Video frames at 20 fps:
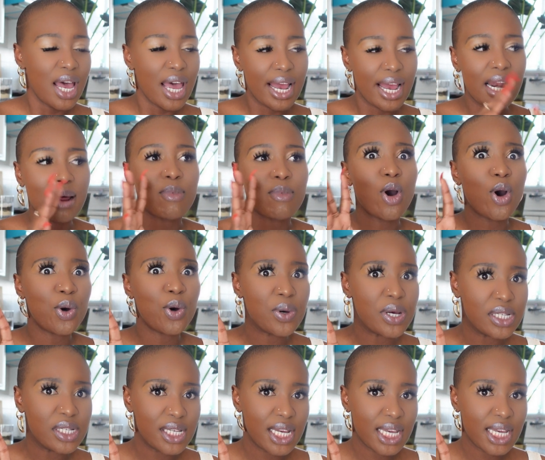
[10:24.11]
and I'm
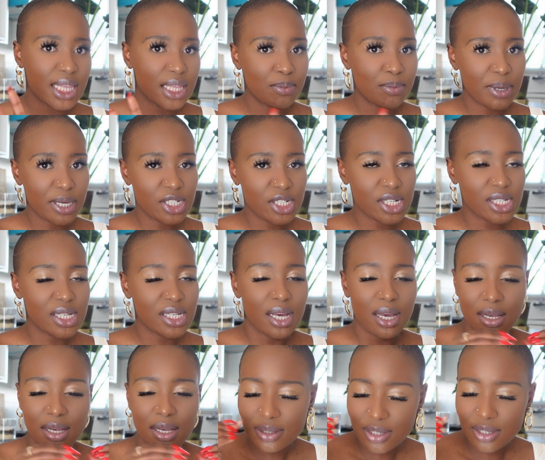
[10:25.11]
always taking the pictures,
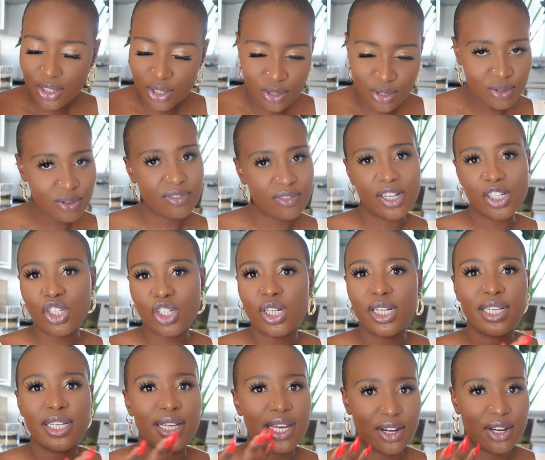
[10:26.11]
you
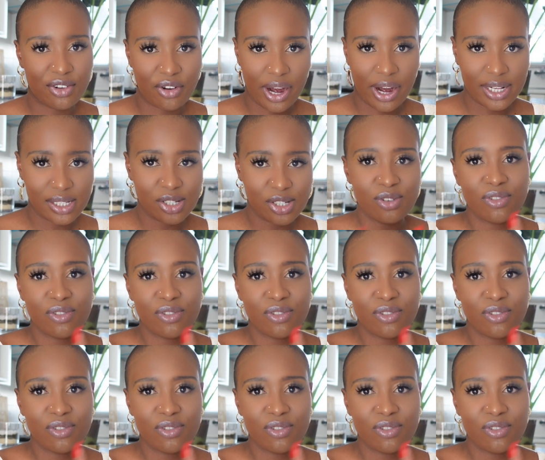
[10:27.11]
eventually get it right.